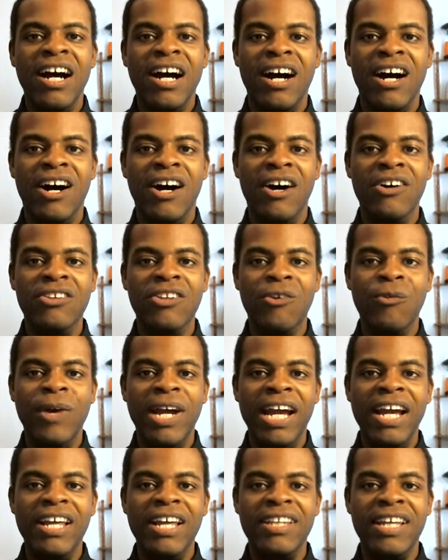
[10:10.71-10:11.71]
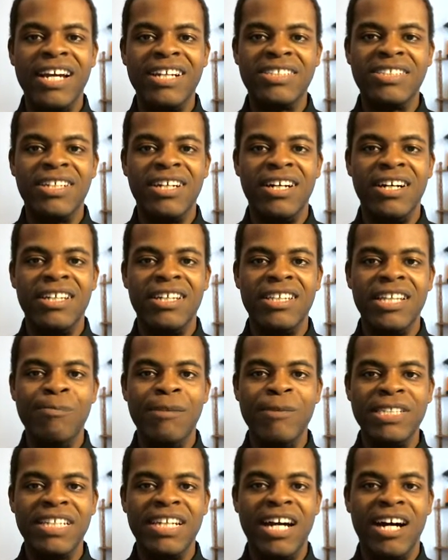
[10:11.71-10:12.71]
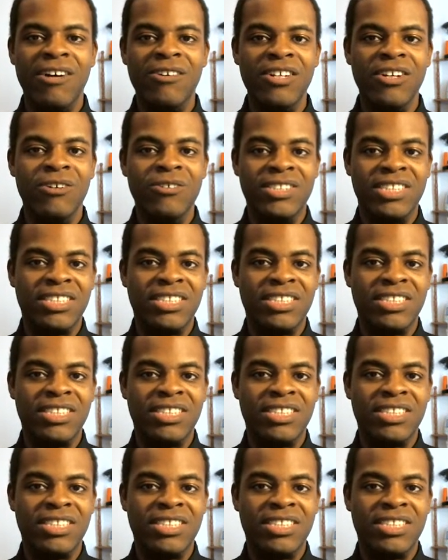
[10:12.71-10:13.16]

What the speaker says: the way that they mentioned how, you know,